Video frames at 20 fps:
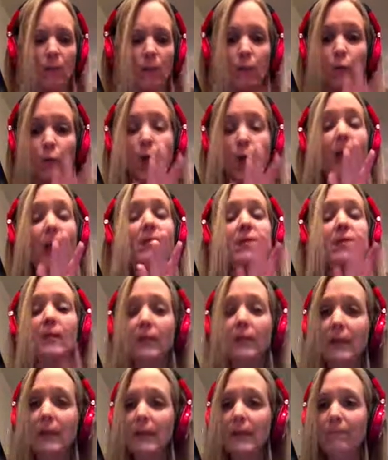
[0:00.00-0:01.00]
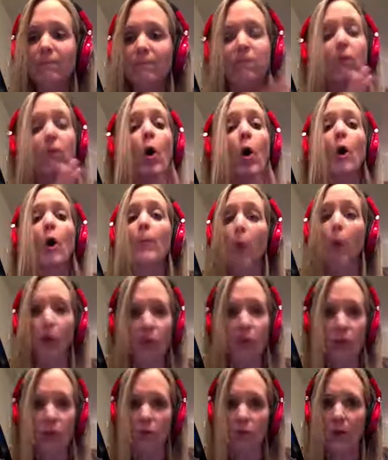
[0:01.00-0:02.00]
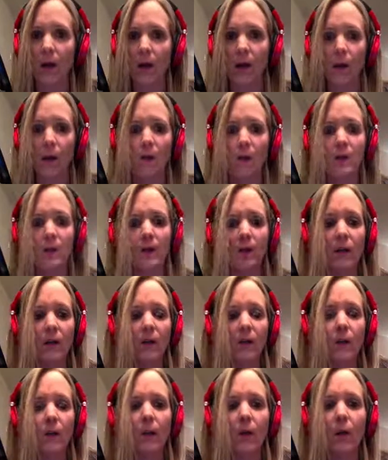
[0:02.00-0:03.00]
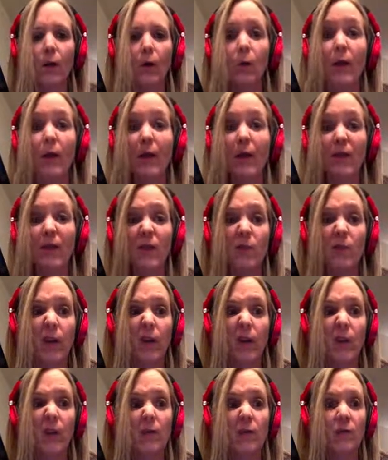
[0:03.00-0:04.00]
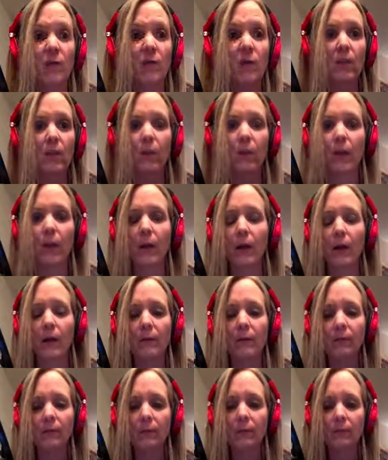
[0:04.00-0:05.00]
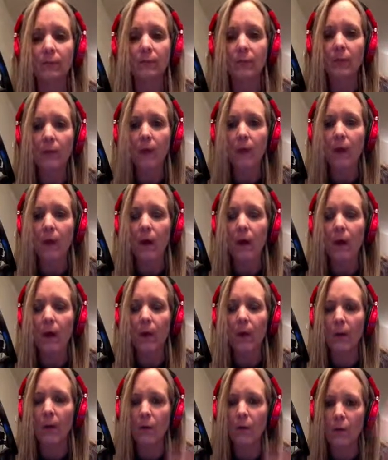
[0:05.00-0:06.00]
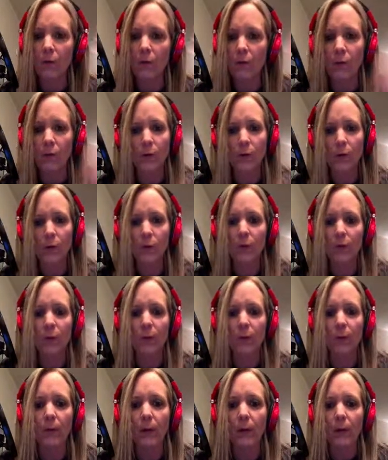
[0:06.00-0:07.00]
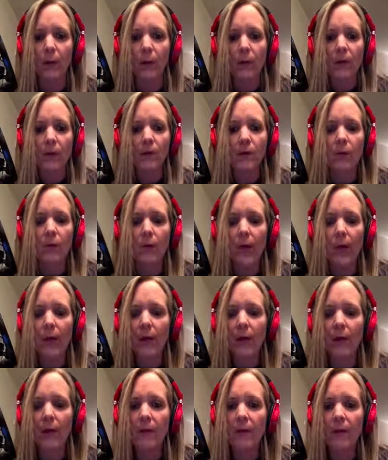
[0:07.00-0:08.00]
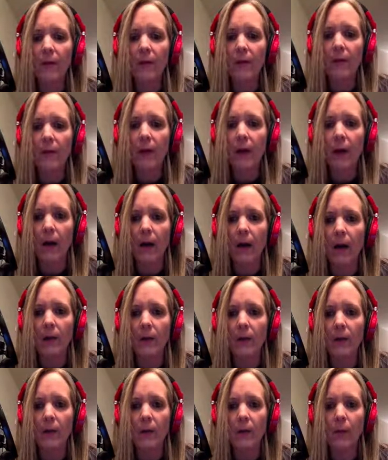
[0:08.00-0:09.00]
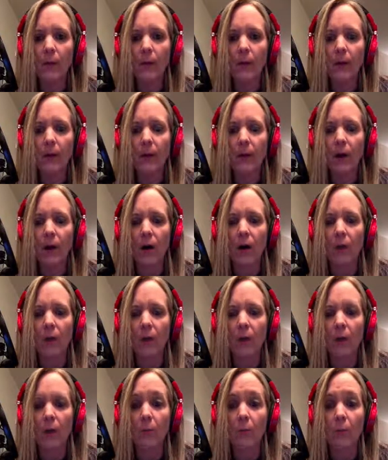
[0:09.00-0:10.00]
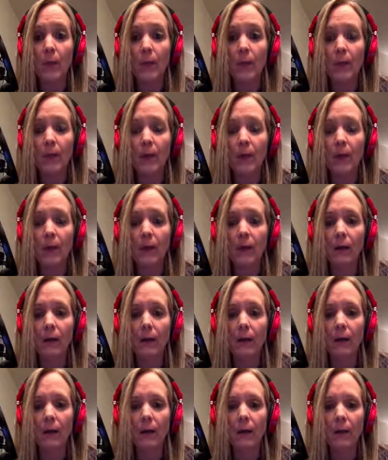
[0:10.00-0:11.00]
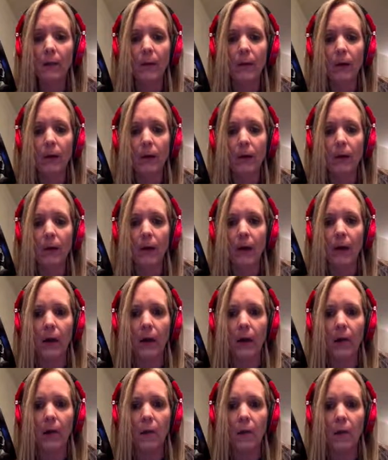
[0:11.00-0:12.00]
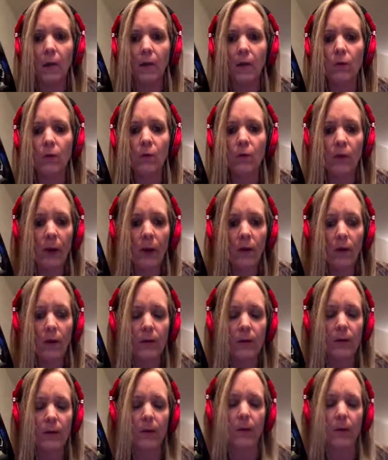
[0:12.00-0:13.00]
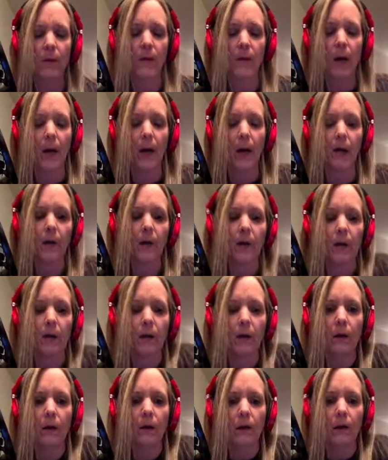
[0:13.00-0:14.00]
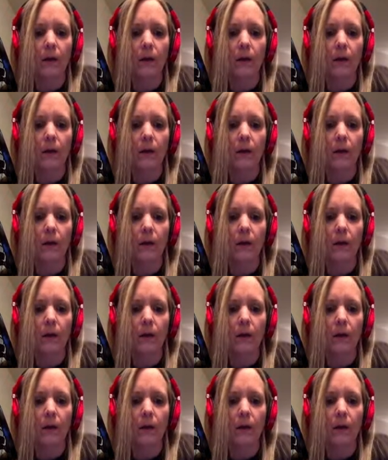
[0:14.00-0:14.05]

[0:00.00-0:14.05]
drastically far apart as you can. With Serum, we have the advantage of separating it by 24 and 24. So now that I've done that, I'm going to double click on my MIDI clip here, and when you do that, you can see in the bottom here,